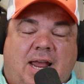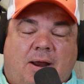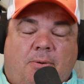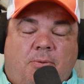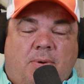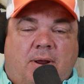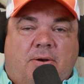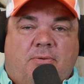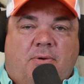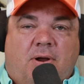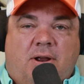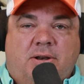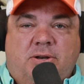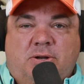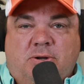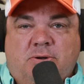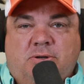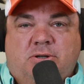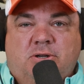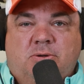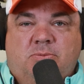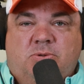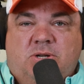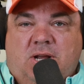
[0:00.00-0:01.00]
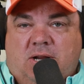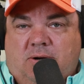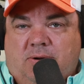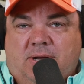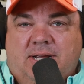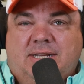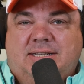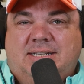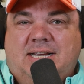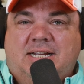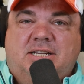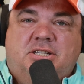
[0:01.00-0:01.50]
Cameraman Ron YouTube channel
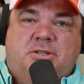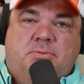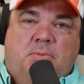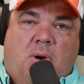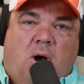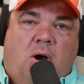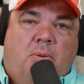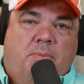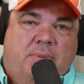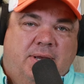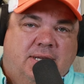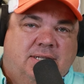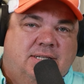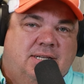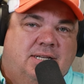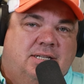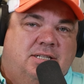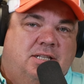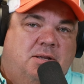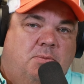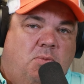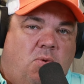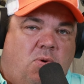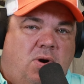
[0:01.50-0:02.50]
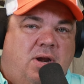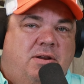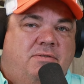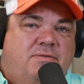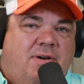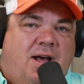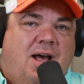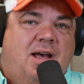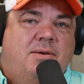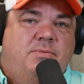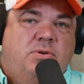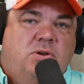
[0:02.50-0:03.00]
is a small business. The Morning
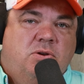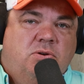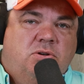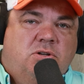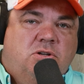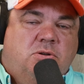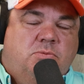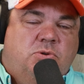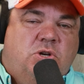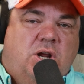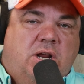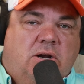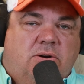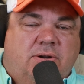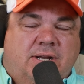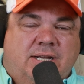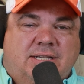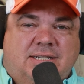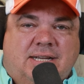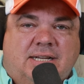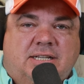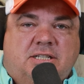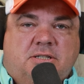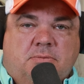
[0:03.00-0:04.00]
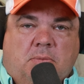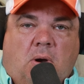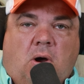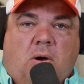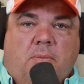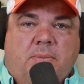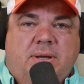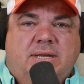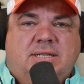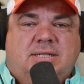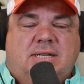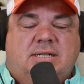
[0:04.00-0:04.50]
Vibe YouTube channel is a
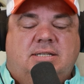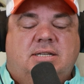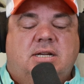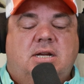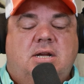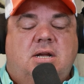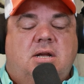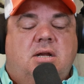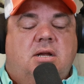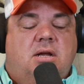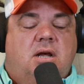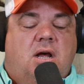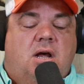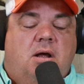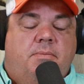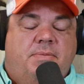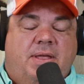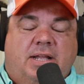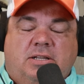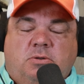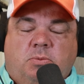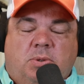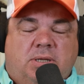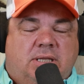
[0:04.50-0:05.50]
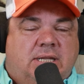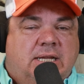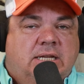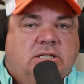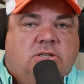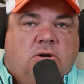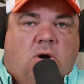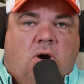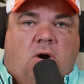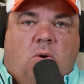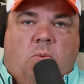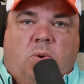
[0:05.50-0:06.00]
small business. Um, that's what
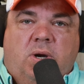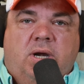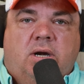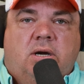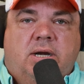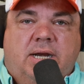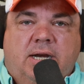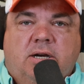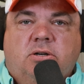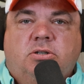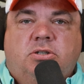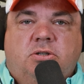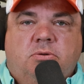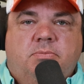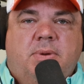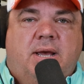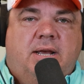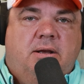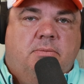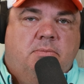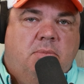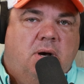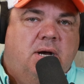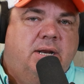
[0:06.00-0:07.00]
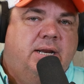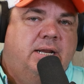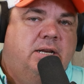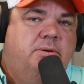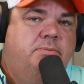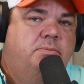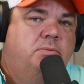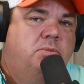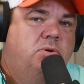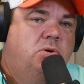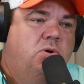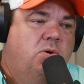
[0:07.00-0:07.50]
these are. We are here to make
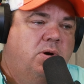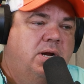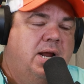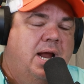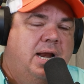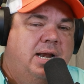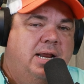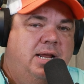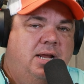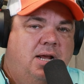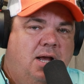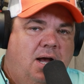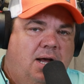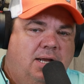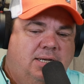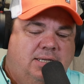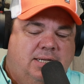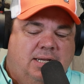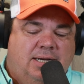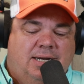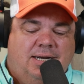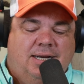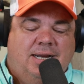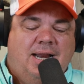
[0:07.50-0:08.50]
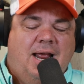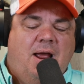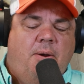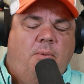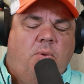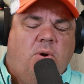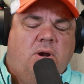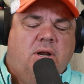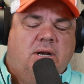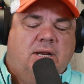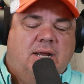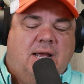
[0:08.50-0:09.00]
money creating content. And today
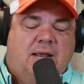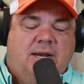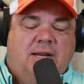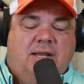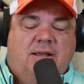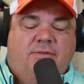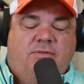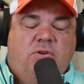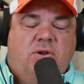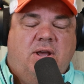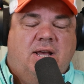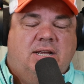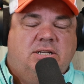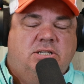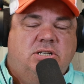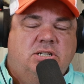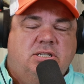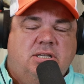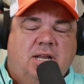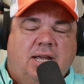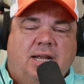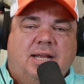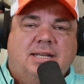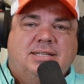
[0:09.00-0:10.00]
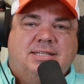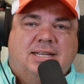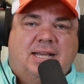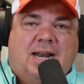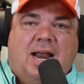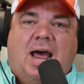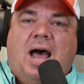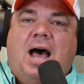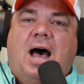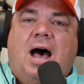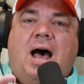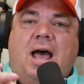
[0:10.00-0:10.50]
we're going to kind of give you guys, just like I
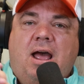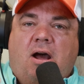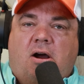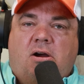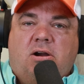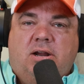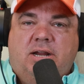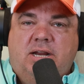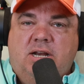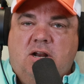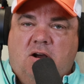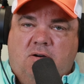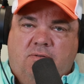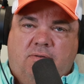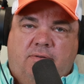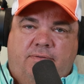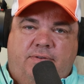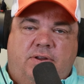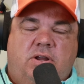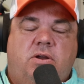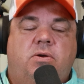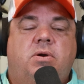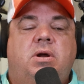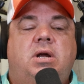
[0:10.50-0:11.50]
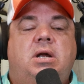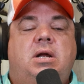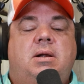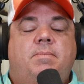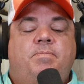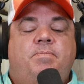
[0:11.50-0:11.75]
said, a high arcing overview